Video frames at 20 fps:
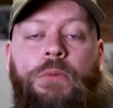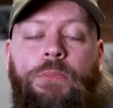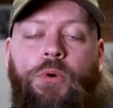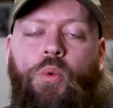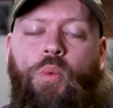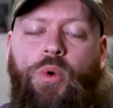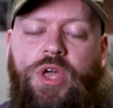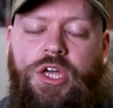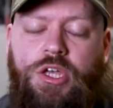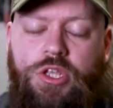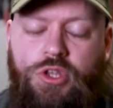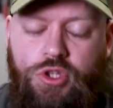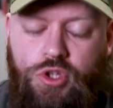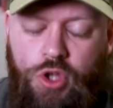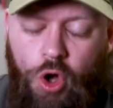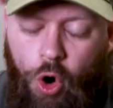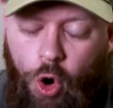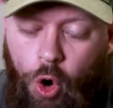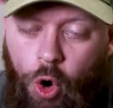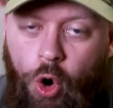but we
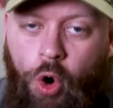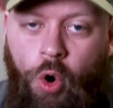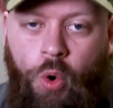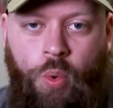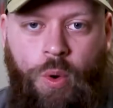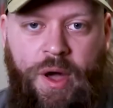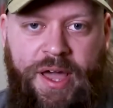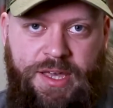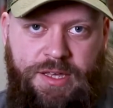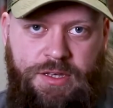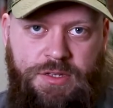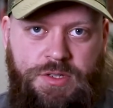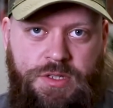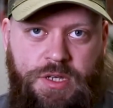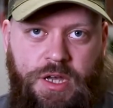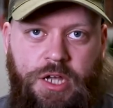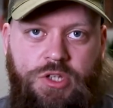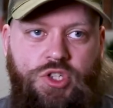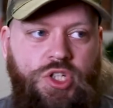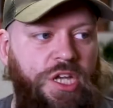can
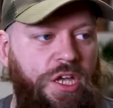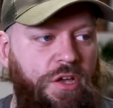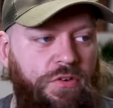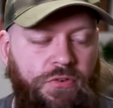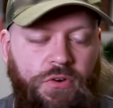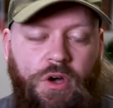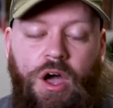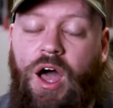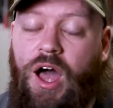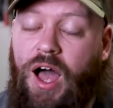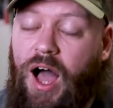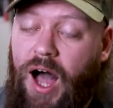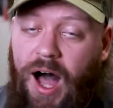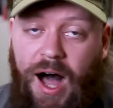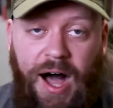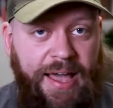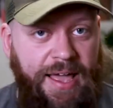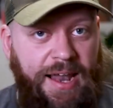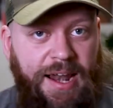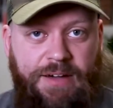always achieve
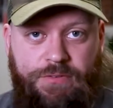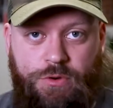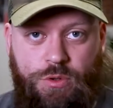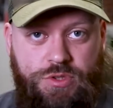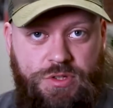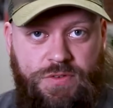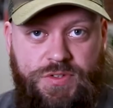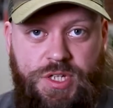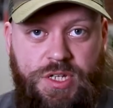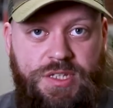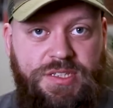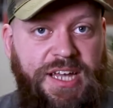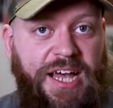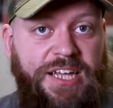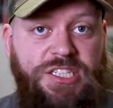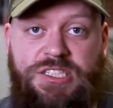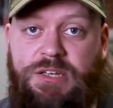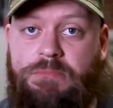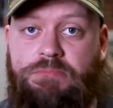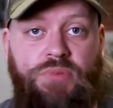higher levels of
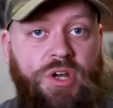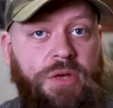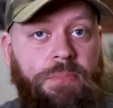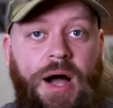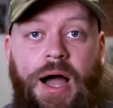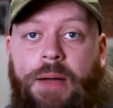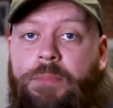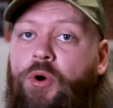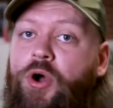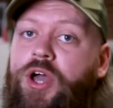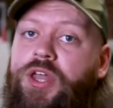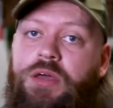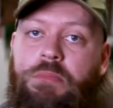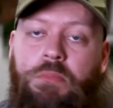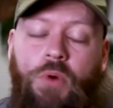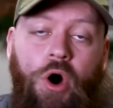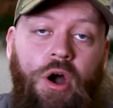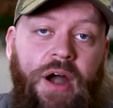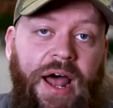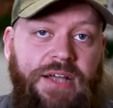success simply by putting
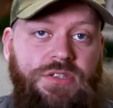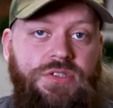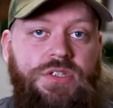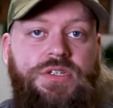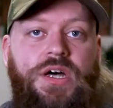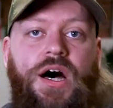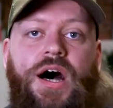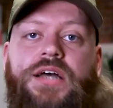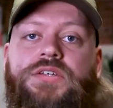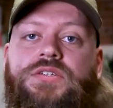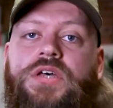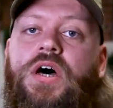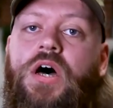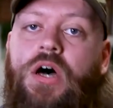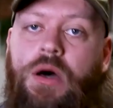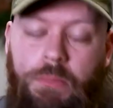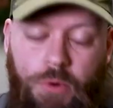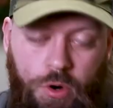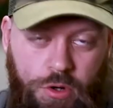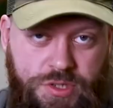in more exercise,
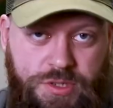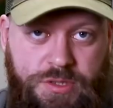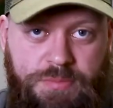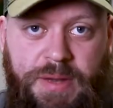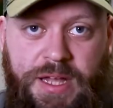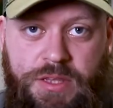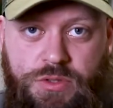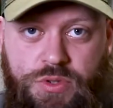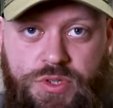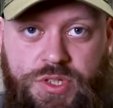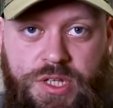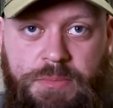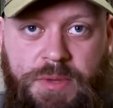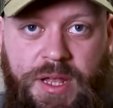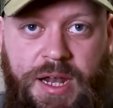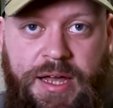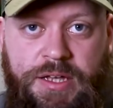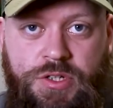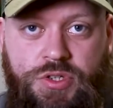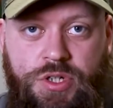more mental
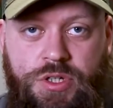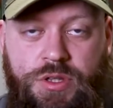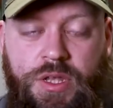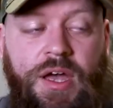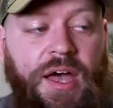stimulation.